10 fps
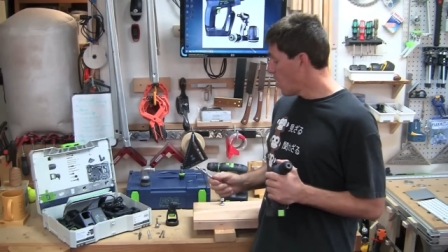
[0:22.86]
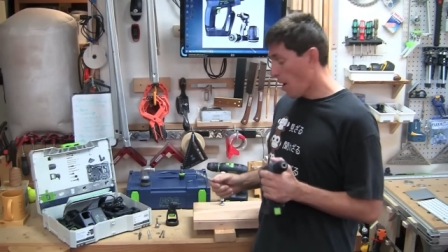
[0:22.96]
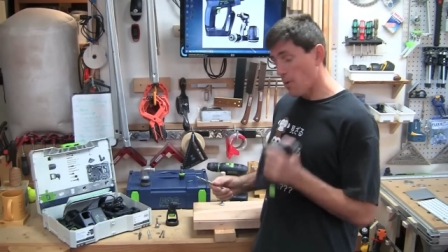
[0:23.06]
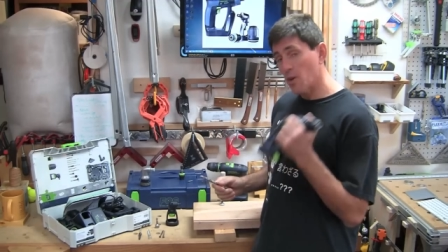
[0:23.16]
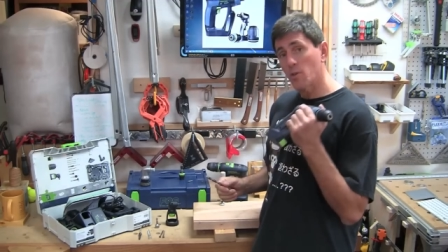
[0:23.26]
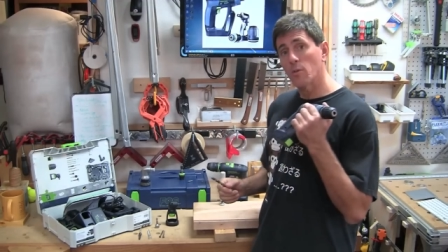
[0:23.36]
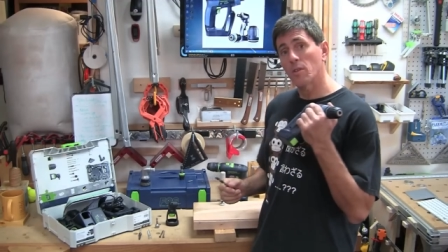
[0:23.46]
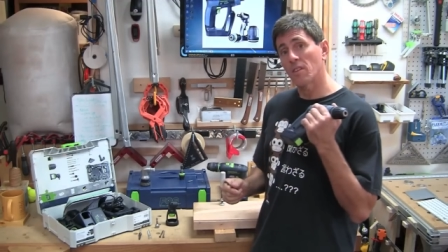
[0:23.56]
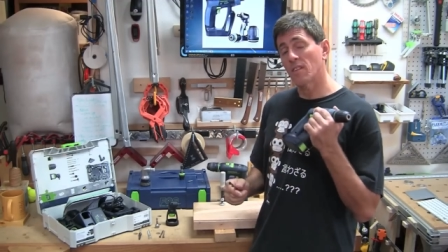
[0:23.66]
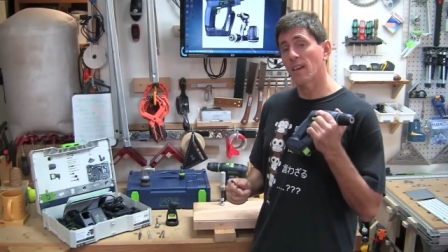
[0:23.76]
I'm gonna do it
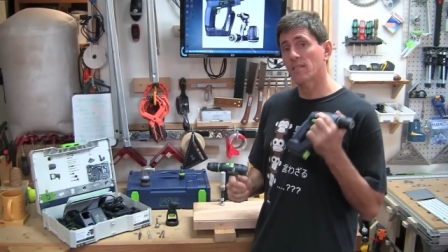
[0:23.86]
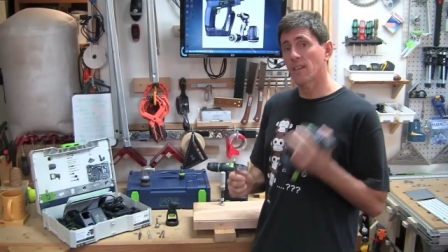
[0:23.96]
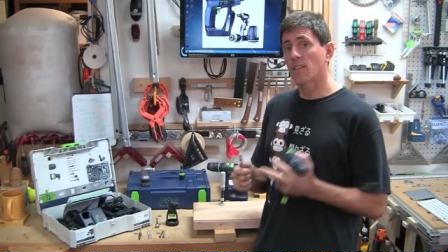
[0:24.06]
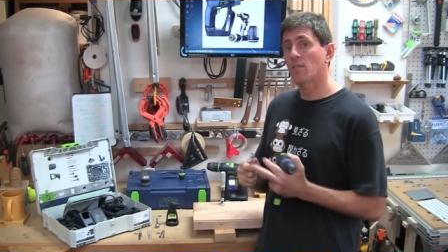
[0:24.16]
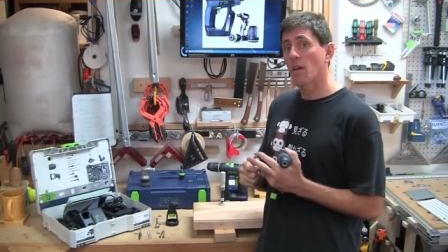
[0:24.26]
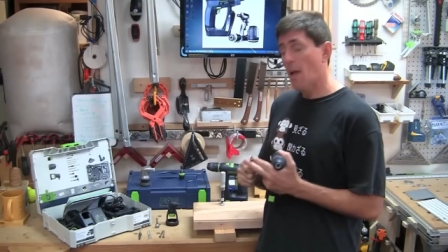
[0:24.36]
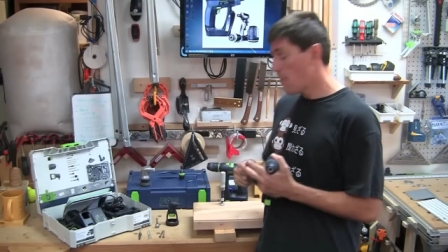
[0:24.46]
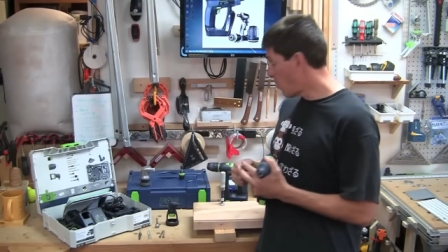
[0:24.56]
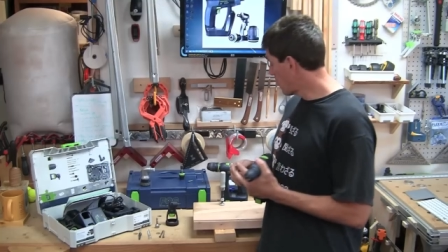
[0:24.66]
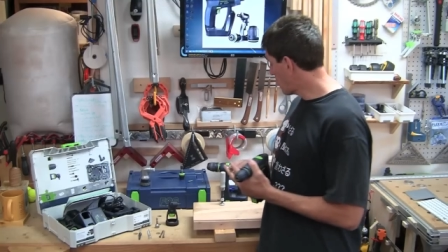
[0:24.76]
with the CXS,
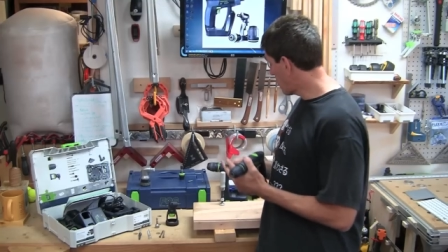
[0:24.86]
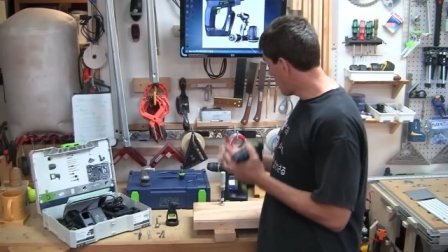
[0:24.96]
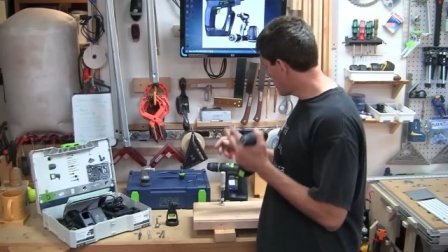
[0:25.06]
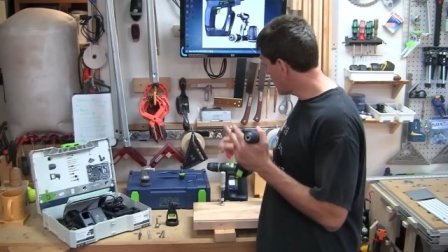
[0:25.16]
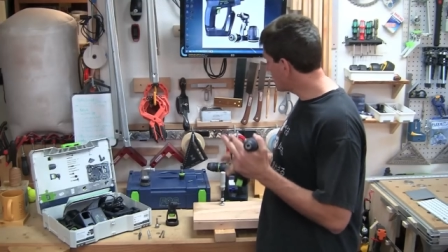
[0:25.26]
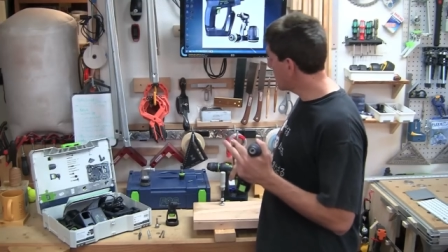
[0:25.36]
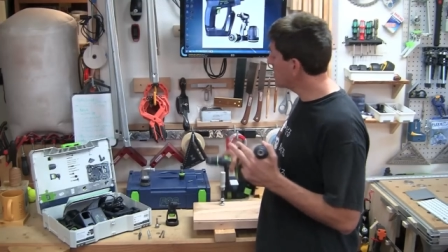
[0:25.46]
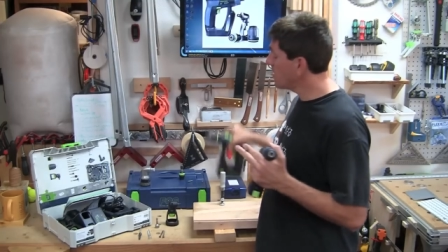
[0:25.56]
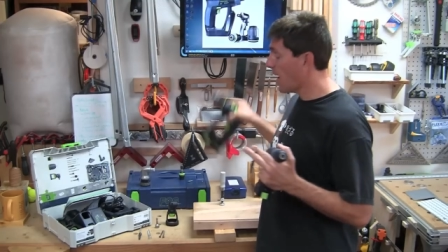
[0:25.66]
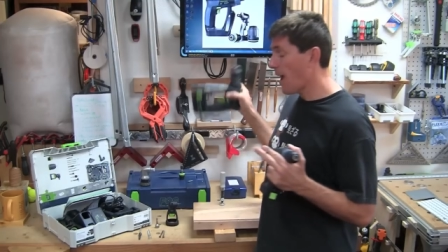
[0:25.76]
both with the
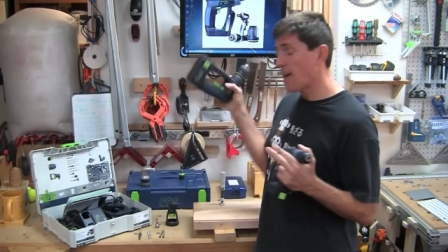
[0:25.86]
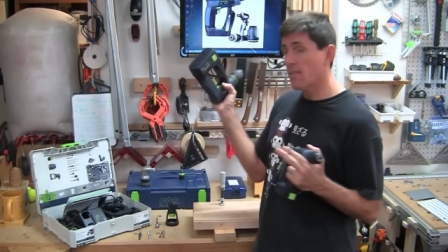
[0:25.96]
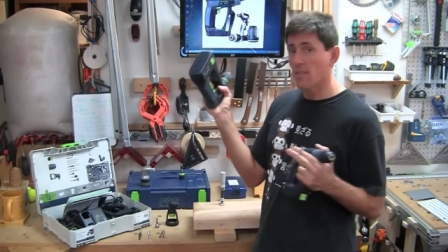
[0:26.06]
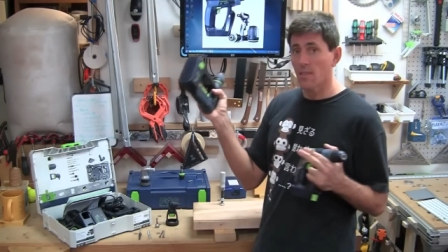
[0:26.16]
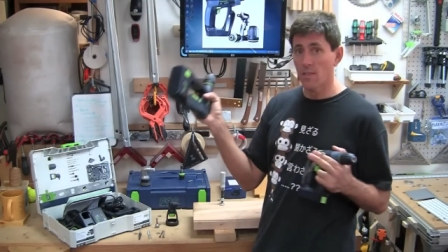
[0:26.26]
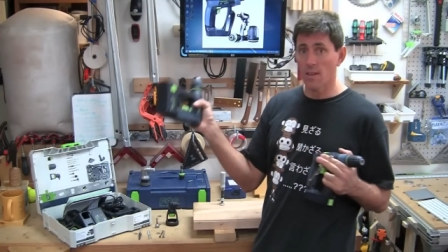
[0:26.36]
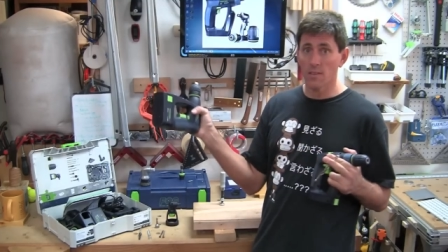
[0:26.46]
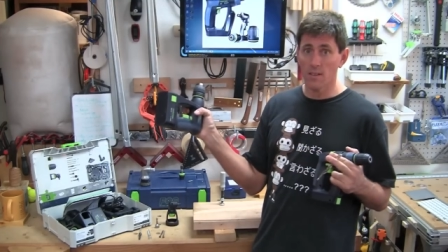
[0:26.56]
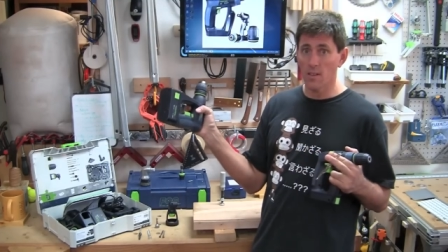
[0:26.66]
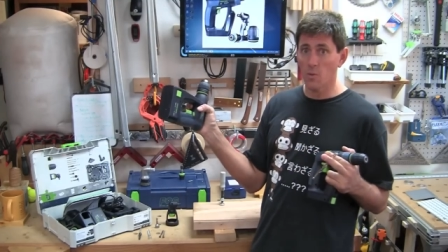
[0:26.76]
CXS and the
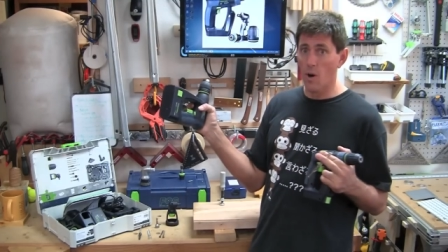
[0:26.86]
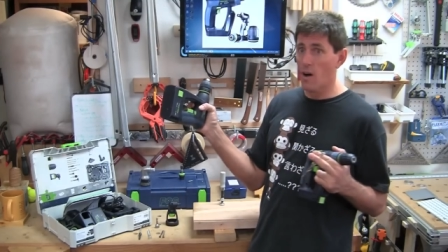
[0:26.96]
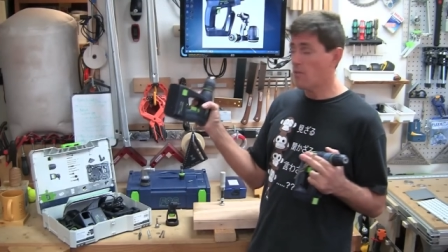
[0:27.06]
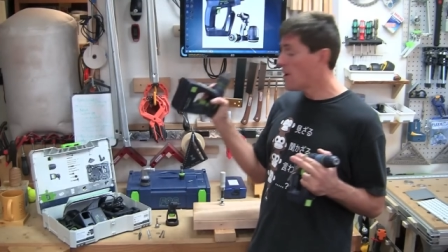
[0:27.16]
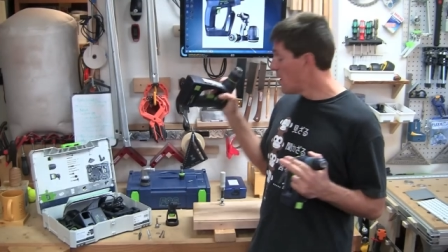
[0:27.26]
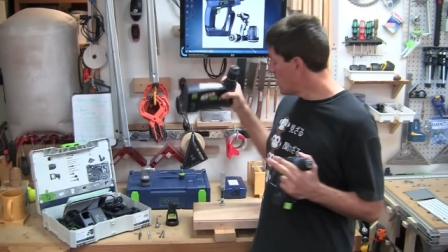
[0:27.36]
C12.